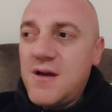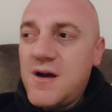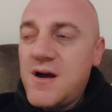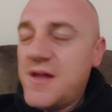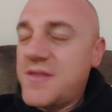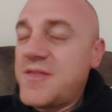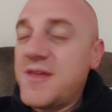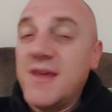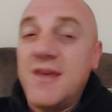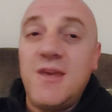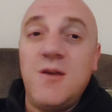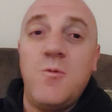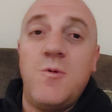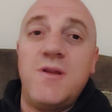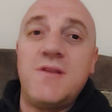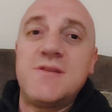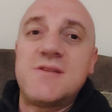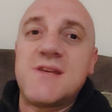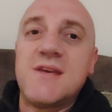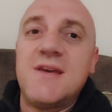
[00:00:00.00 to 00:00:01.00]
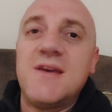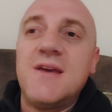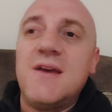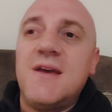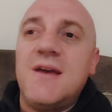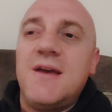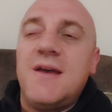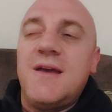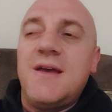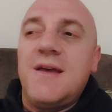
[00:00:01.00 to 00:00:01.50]
I think he wins it.
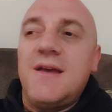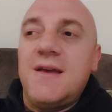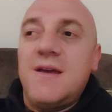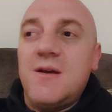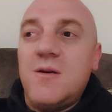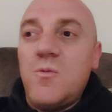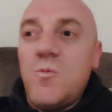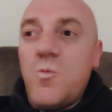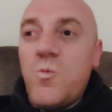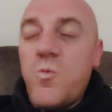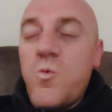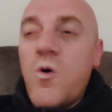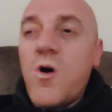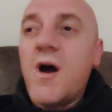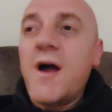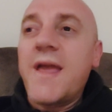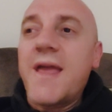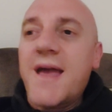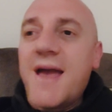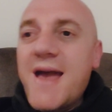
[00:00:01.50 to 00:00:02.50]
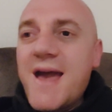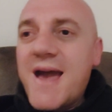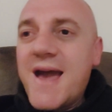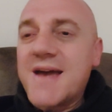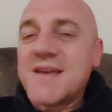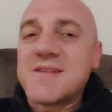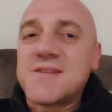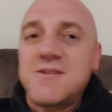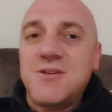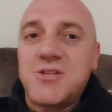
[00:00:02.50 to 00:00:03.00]
White
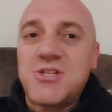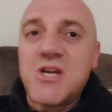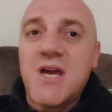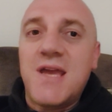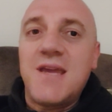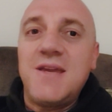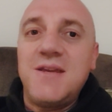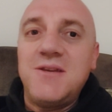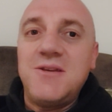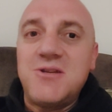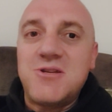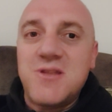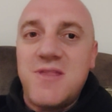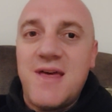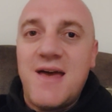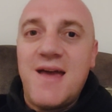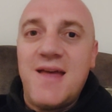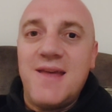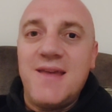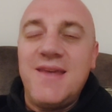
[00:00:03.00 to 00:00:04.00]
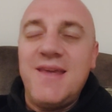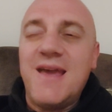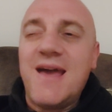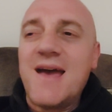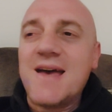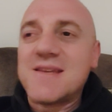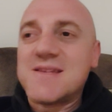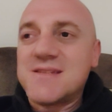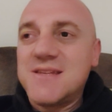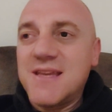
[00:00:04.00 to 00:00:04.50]
has to change that. He
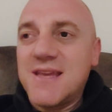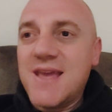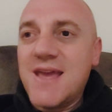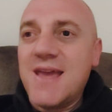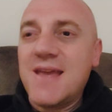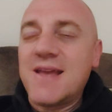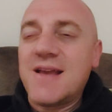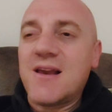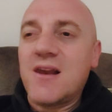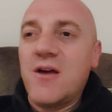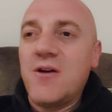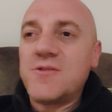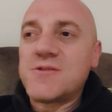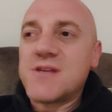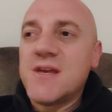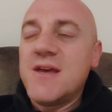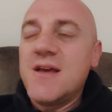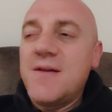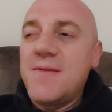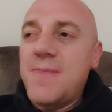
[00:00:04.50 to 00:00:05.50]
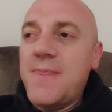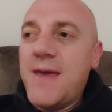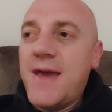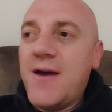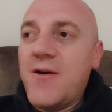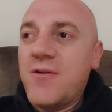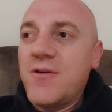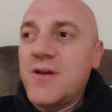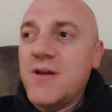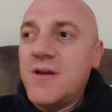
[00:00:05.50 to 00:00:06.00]
has to get in close.
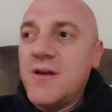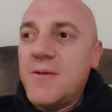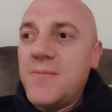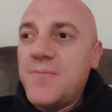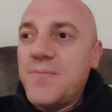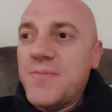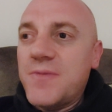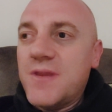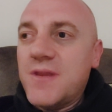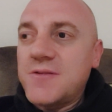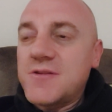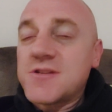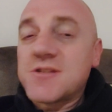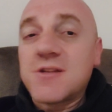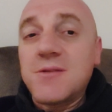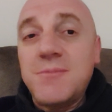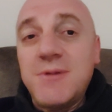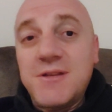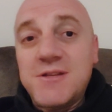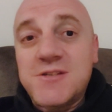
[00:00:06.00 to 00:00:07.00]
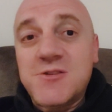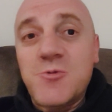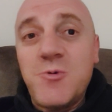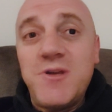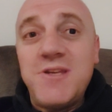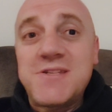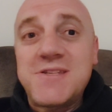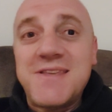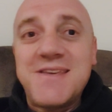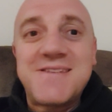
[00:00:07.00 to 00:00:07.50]
Now, just going to
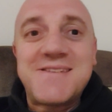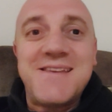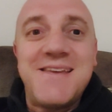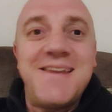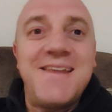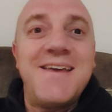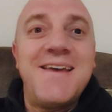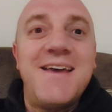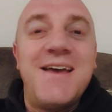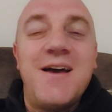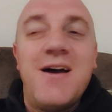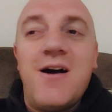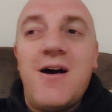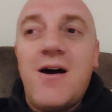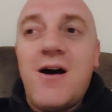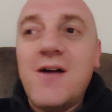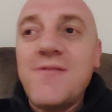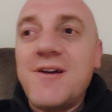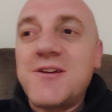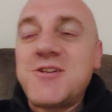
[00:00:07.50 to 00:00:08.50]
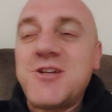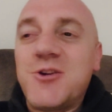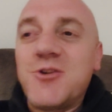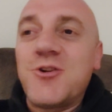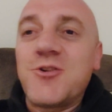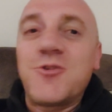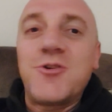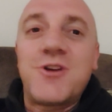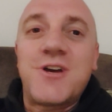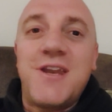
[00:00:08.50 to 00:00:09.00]
squeeze this in. I've actually
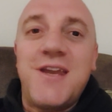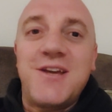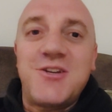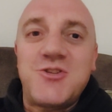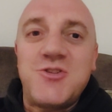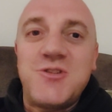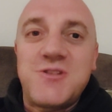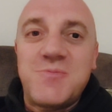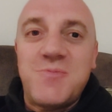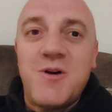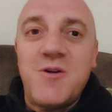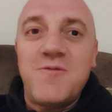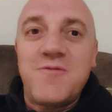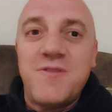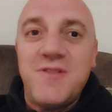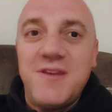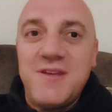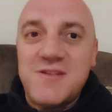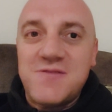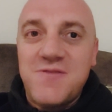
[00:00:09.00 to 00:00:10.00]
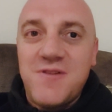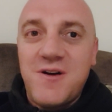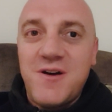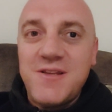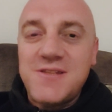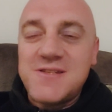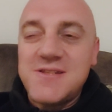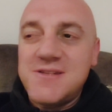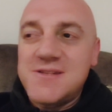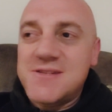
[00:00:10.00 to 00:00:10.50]
got a good connection to both of these
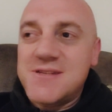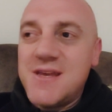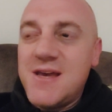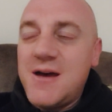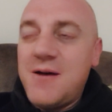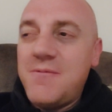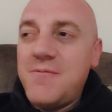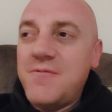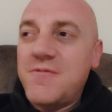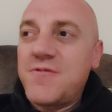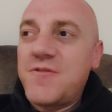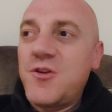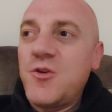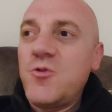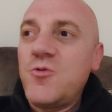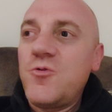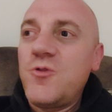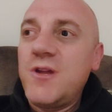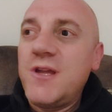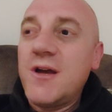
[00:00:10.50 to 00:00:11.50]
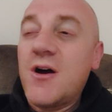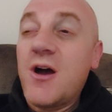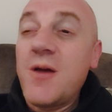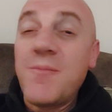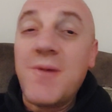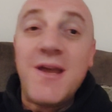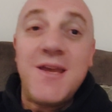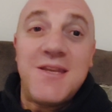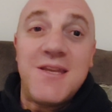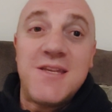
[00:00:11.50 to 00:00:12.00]
fighters. Fury, I
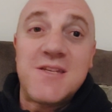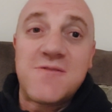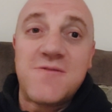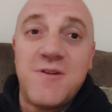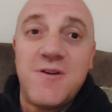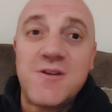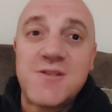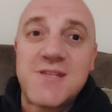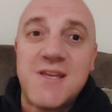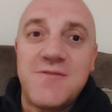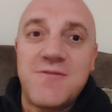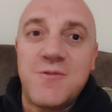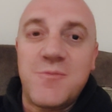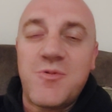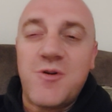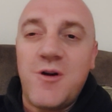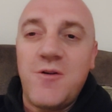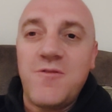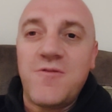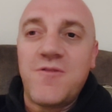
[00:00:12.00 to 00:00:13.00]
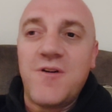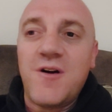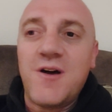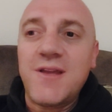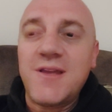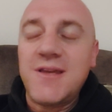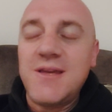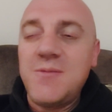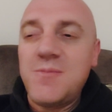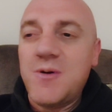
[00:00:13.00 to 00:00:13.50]
made his first ever pro
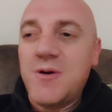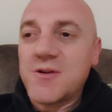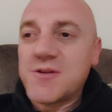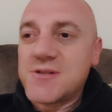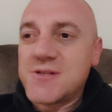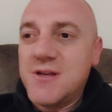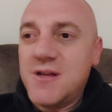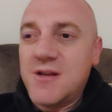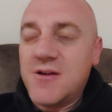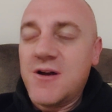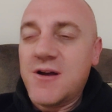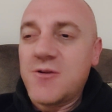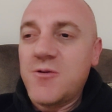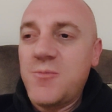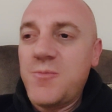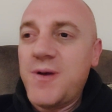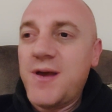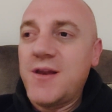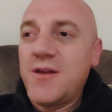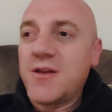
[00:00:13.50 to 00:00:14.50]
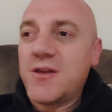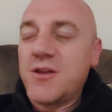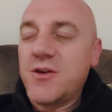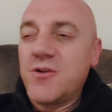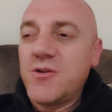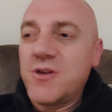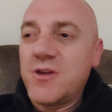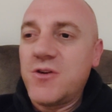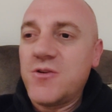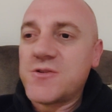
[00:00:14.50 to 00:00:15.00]
fight. He boxed a guy called Bela
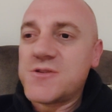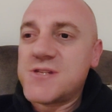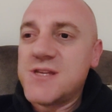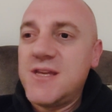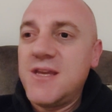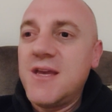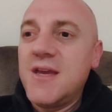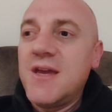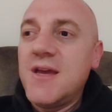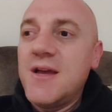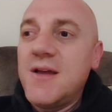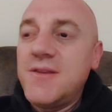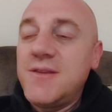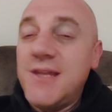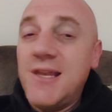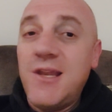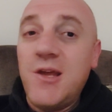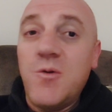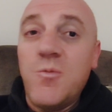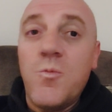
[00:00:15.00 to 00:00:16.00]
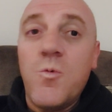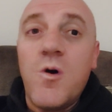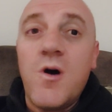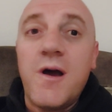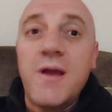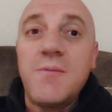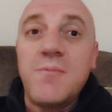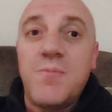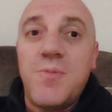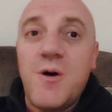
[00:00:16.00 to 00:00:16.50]
Gyongyosi. Dillian
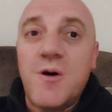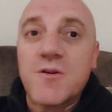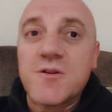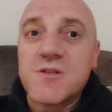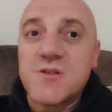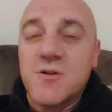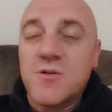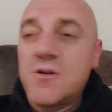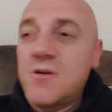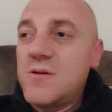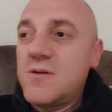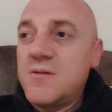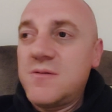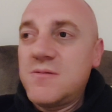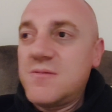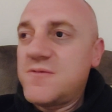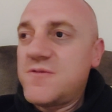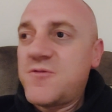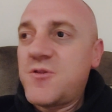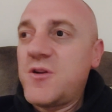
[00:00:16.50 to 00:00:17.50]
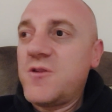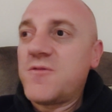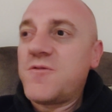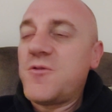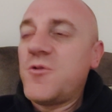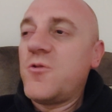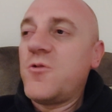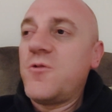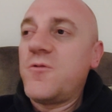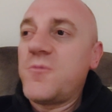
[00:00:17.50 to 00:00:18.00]
Whyte boxed on a three or
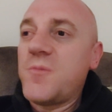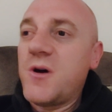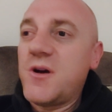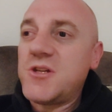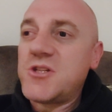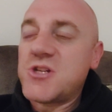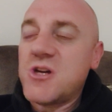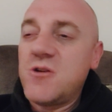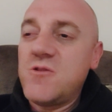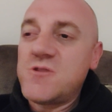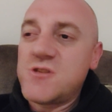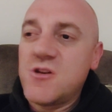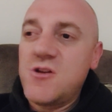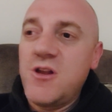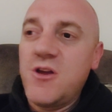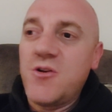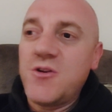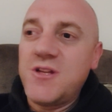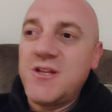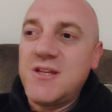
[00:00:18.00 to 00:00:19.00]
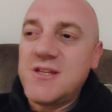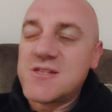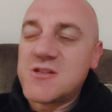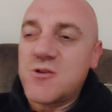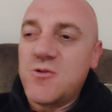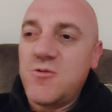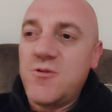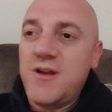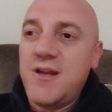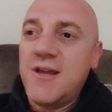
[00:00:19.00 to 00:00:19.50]
four of my shows early on in his
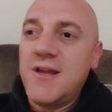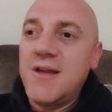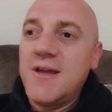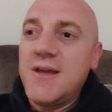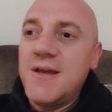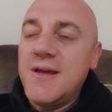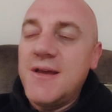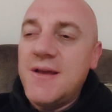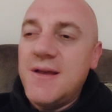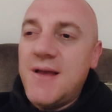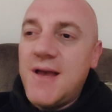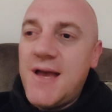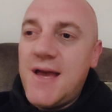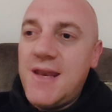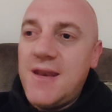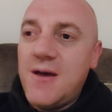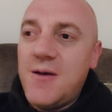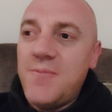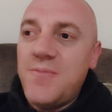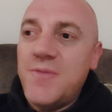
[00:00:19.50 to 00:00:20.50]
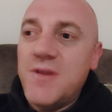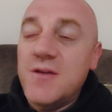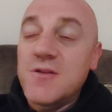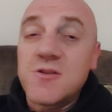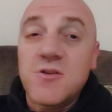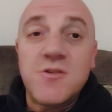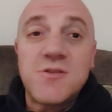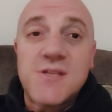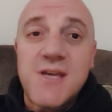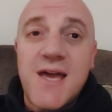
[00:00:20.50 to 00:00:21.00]
career, and
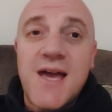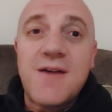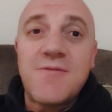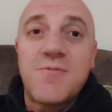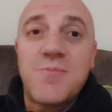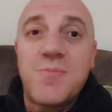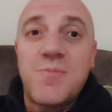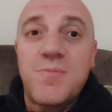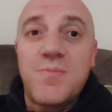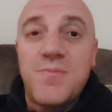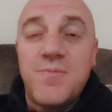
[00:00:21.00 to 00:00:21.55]
good to have